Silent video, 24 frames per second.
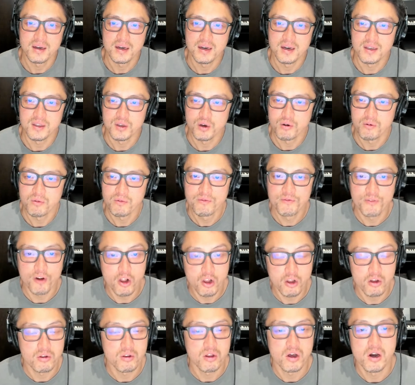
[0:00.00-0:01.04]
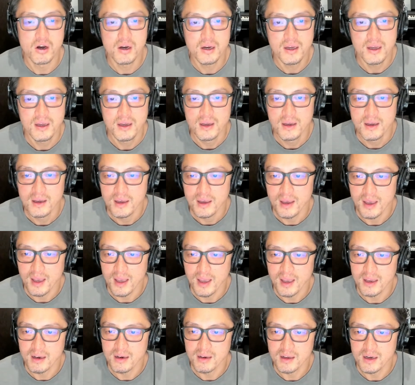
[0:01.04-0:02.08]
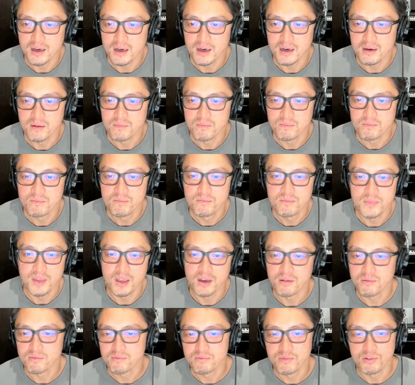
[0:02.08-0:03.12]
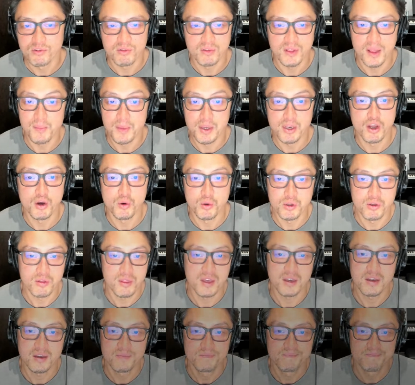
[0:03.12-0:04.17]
you'll follow along, and just let me know what you think.